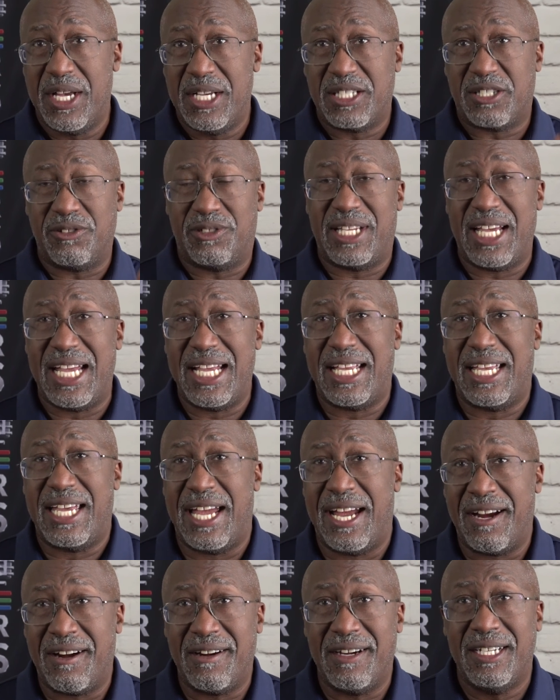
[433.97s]
So take
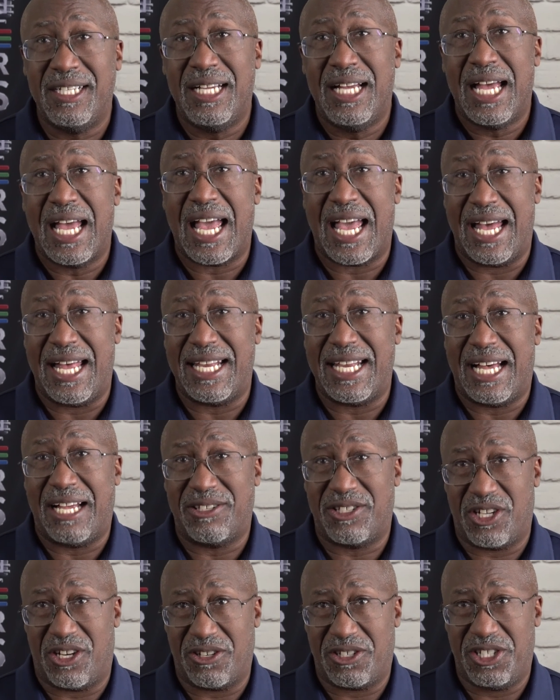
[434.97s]
care, and I'll
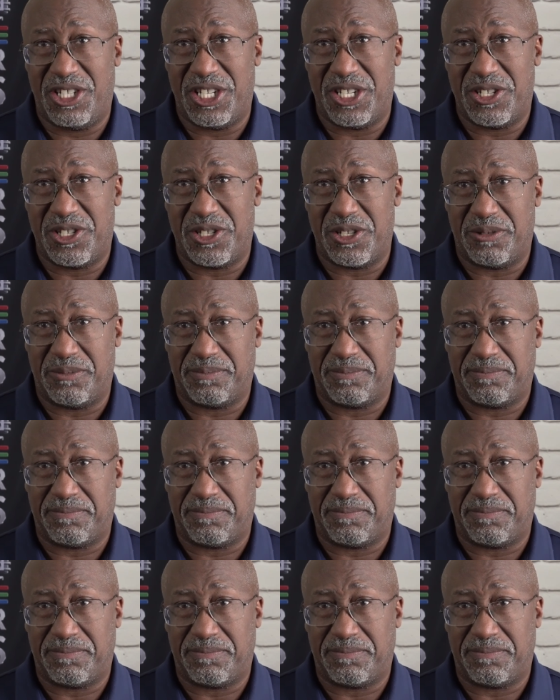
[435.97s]
talk to you soon.